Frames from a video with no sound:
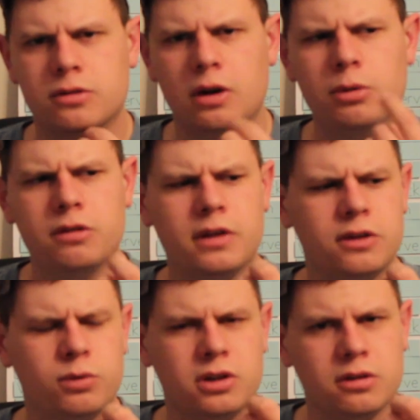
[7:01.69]
So I wonder if
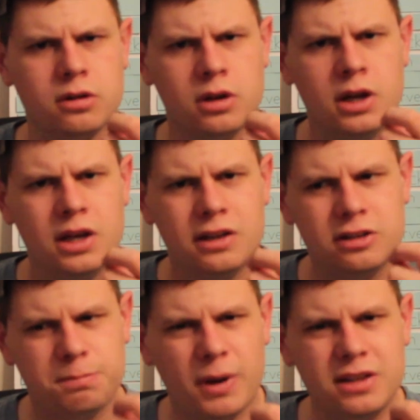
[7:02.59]
that's where your
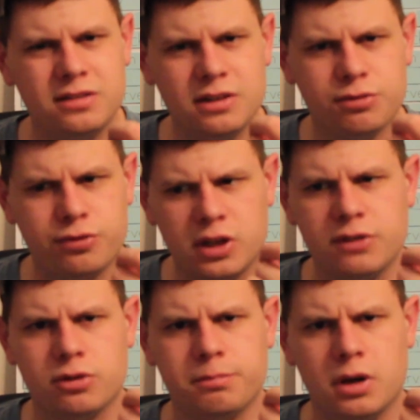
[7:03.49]
spicy
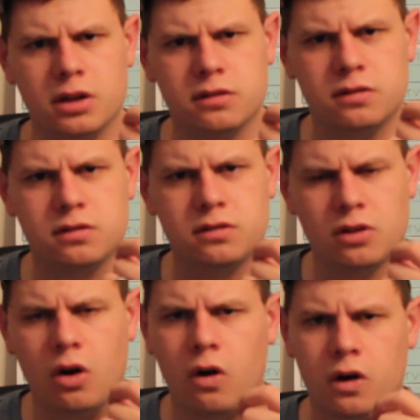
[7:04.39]
flavor buds
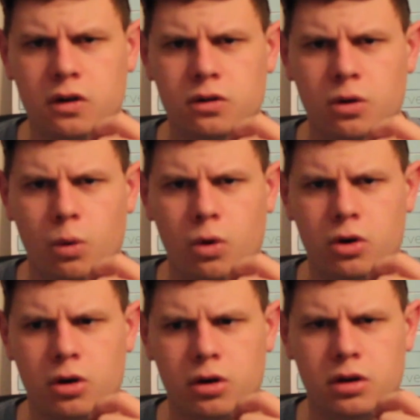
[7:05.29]
are,
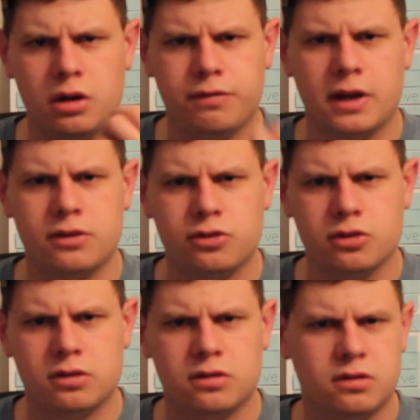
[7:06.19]
or if that's
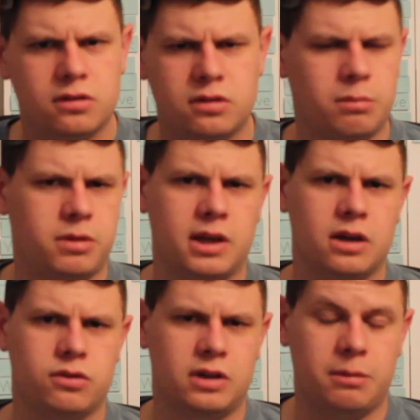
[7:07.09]
just something
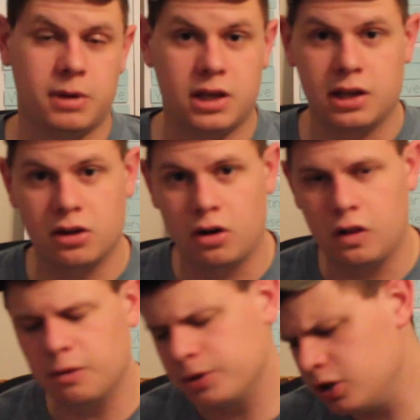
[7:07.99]
else and I'm making it
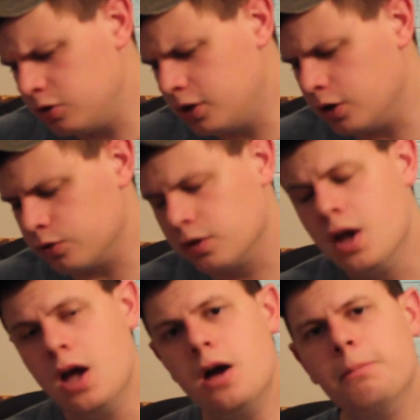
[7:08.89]
all up. Who knows?
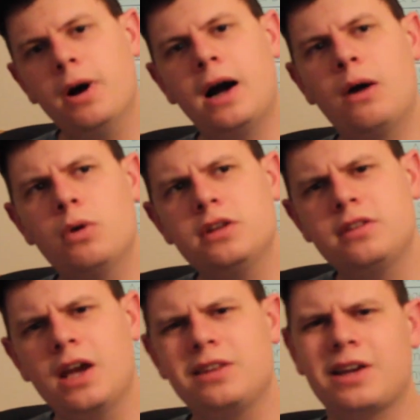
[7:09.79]
But I would
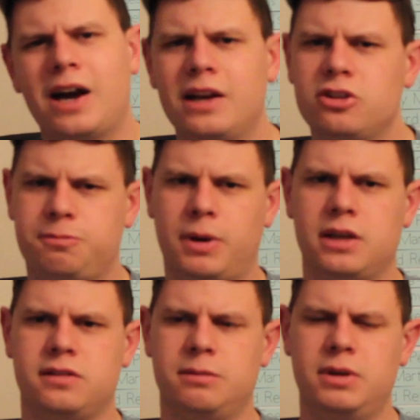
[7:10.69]
say it's kind of
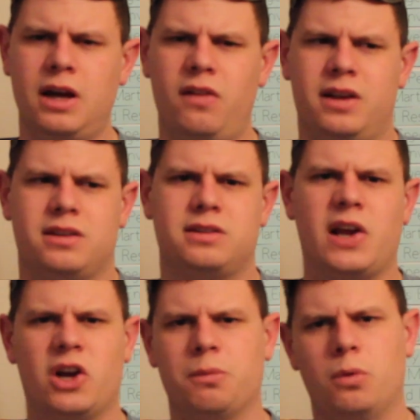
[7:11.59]
spicy, but not like
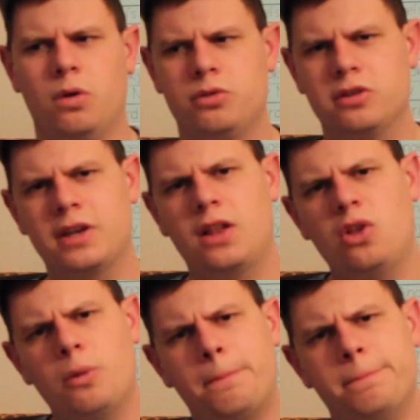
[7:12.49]
terrible. Just like a
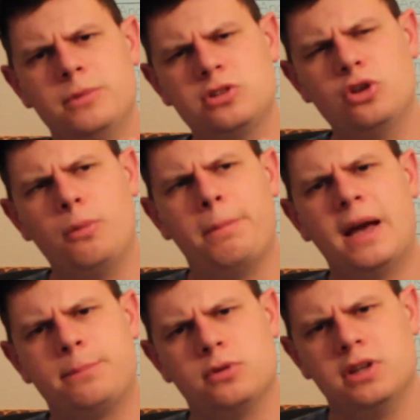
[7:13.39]
little
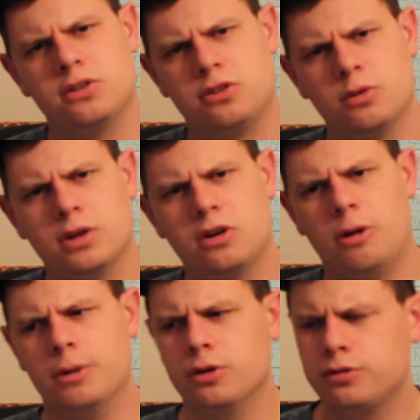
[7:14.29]
pepperiness to it,
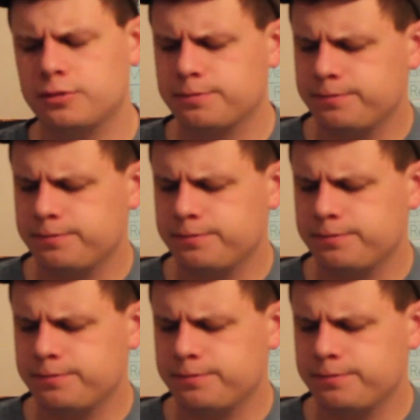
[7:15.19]
almost.